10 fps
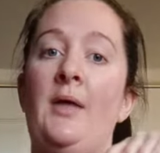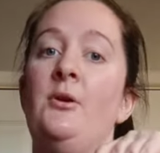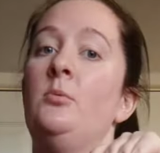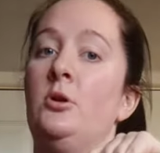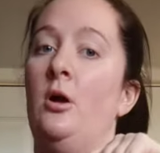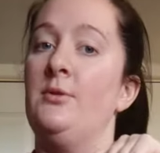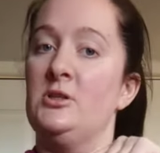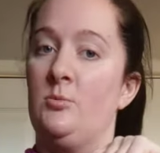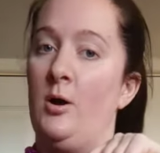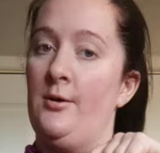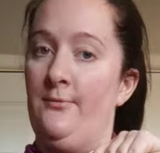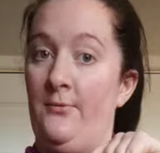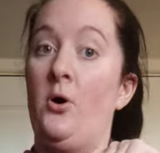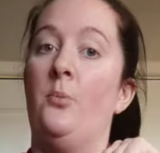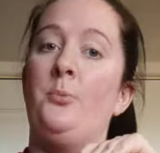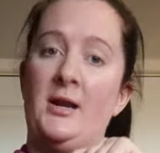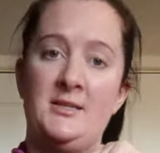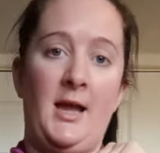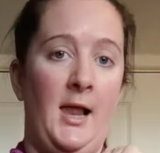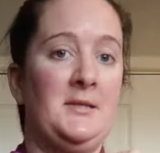I think we'll go this one for
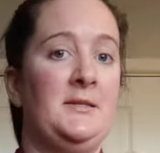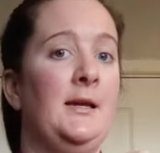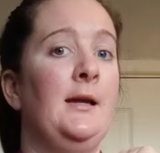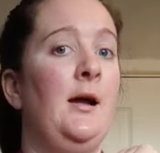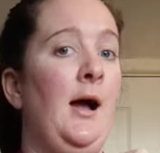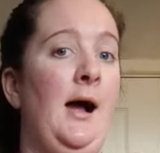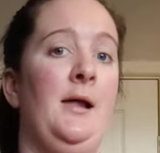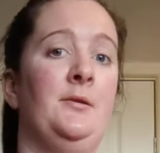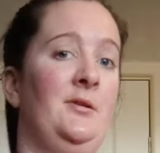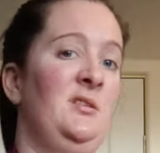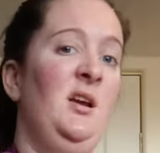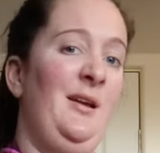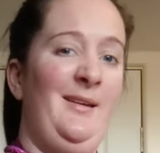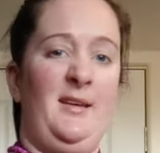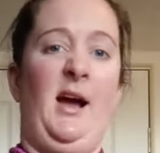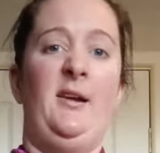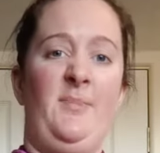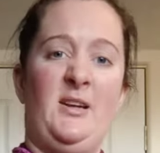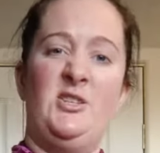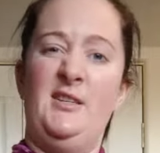practicality, and it kind
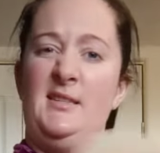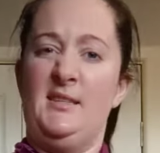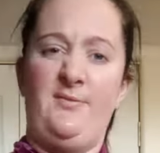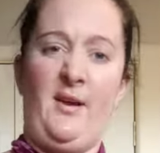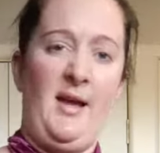of matches, it's